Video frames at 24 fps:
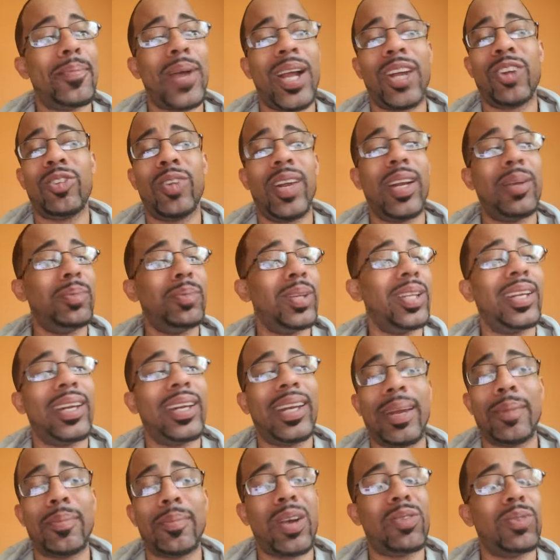My
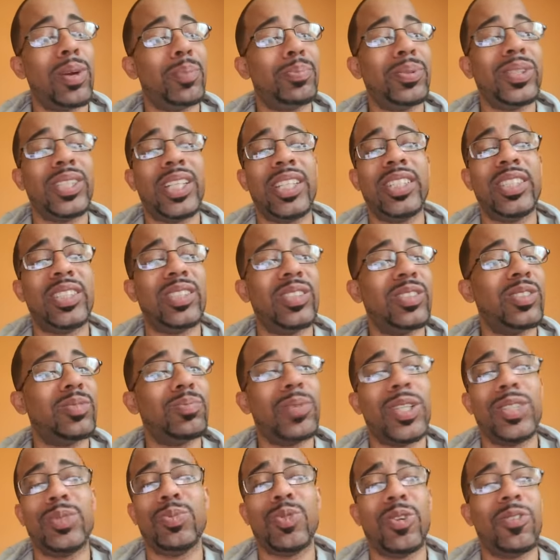credibility and my reputation is
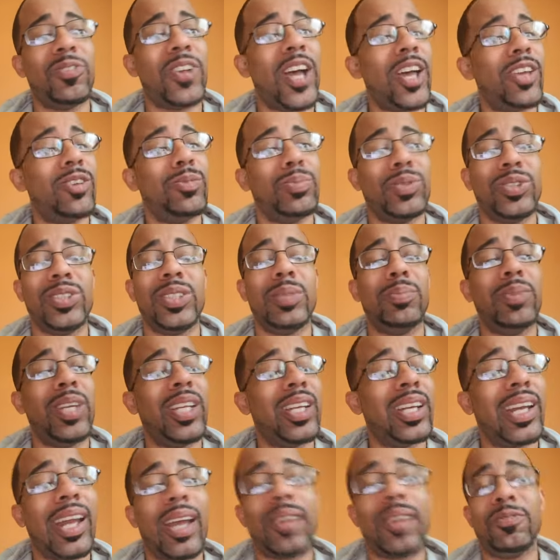much more valuable to
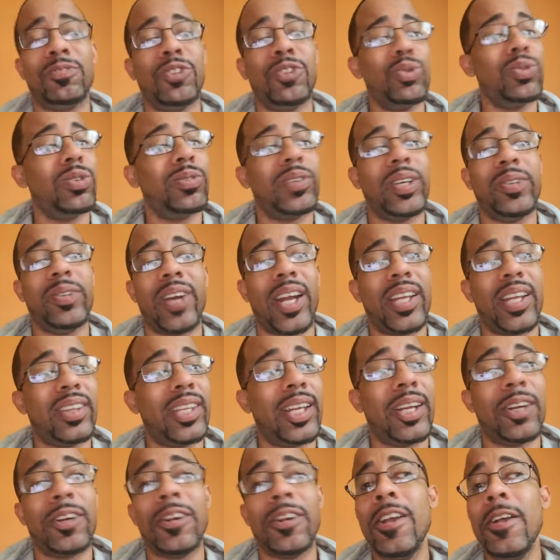me than that foolery right
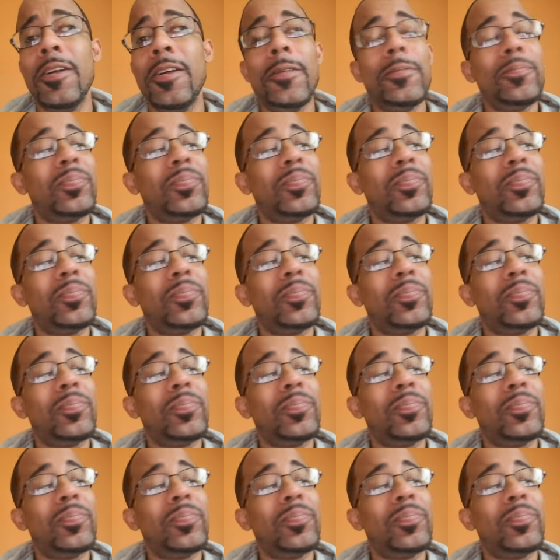there.